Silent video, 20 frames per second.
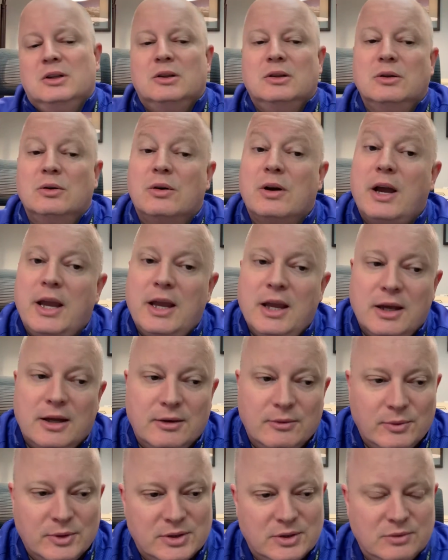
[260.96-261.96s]
Laura
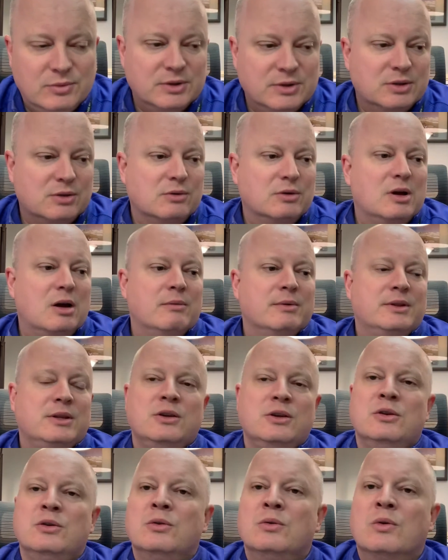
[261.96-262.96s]
Ann, what's going on with
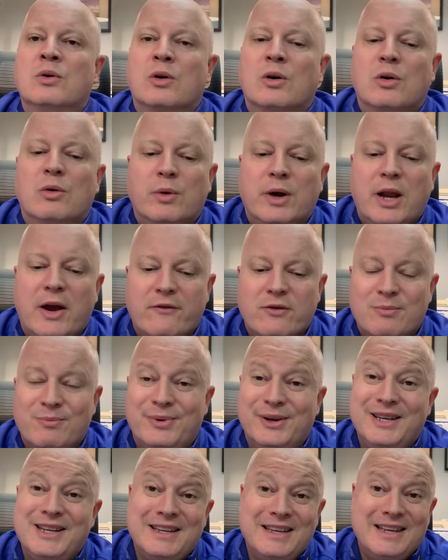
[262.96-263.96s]
you, or whatever.
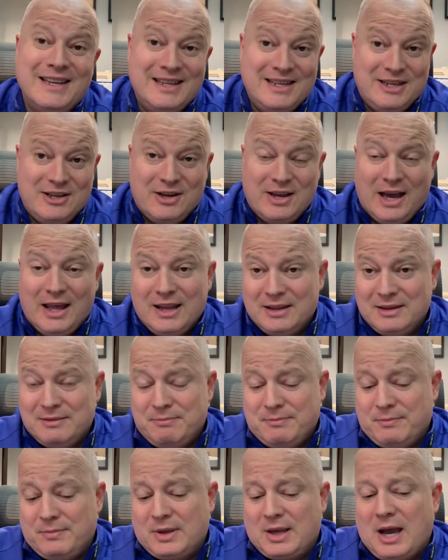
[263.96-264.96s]
But you got to
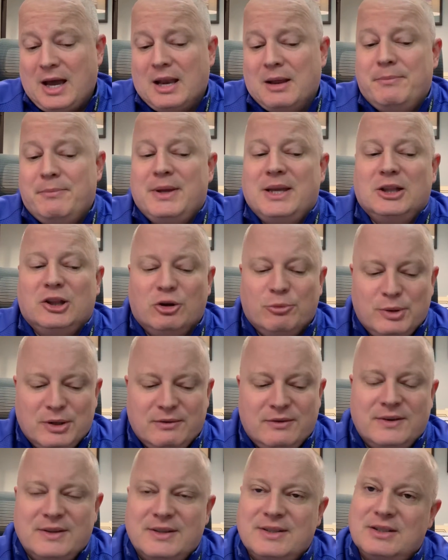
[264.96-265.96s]
kind of be a little
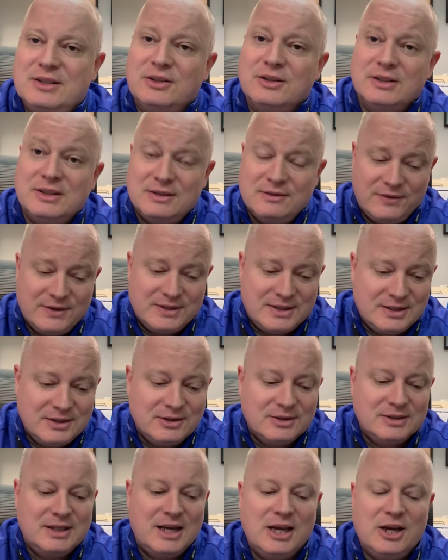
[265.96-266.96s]
bit of a
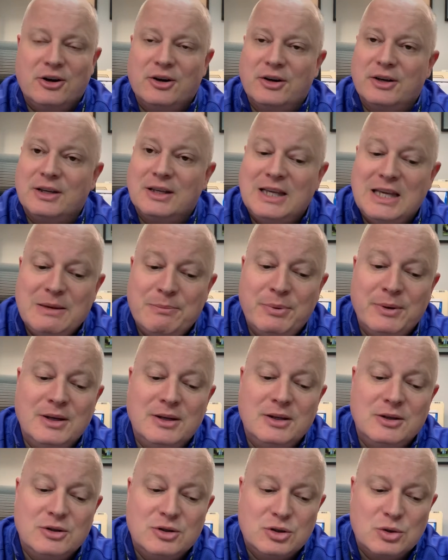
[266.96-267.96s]
facilitator and keep
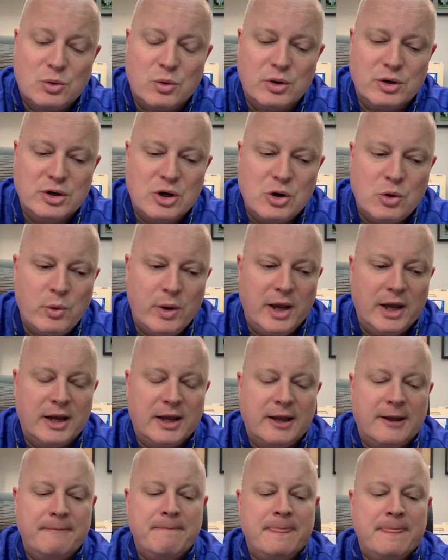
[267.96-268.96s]
it short and
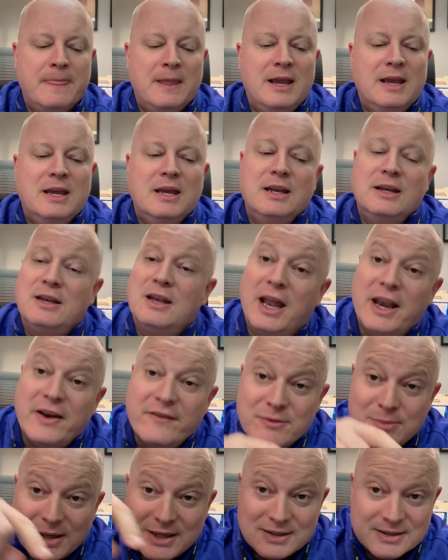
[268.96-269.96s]
quick. Not
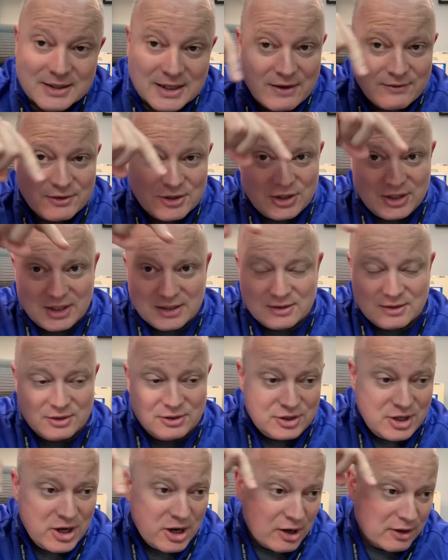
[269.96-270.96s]
everybody's going to have a chance to
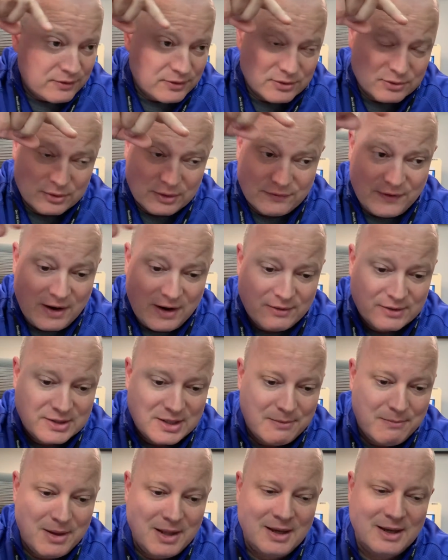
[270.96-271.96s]
share if there's only 5 or
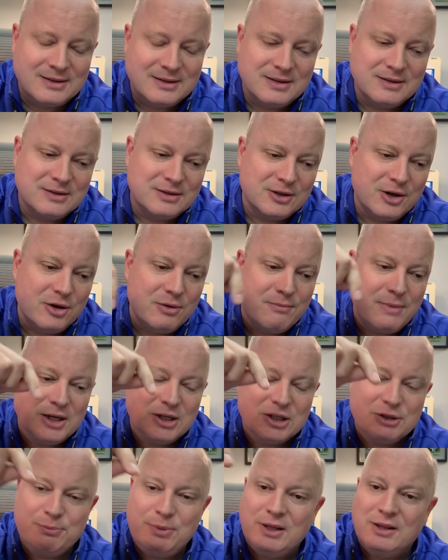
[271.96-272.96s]
10 minutes. And so it may
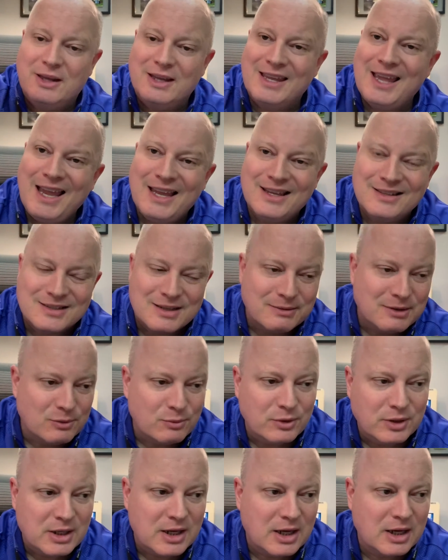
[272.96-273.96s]
just be like, hey, it's something
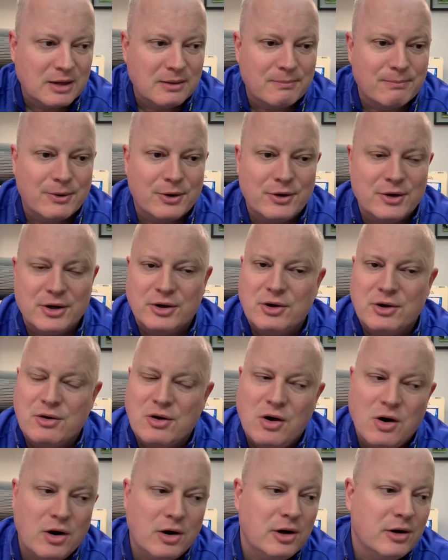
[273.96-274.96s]
really kind of burning on your
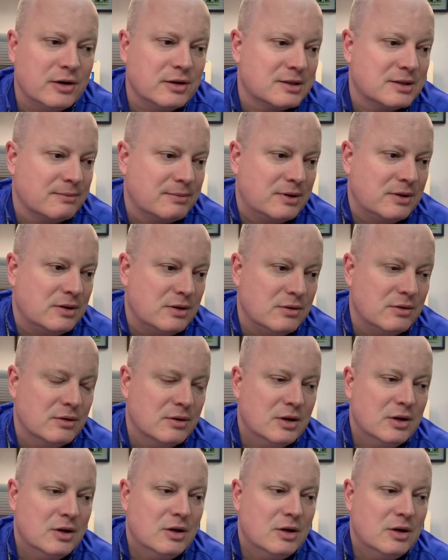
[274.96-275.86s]
heart, something you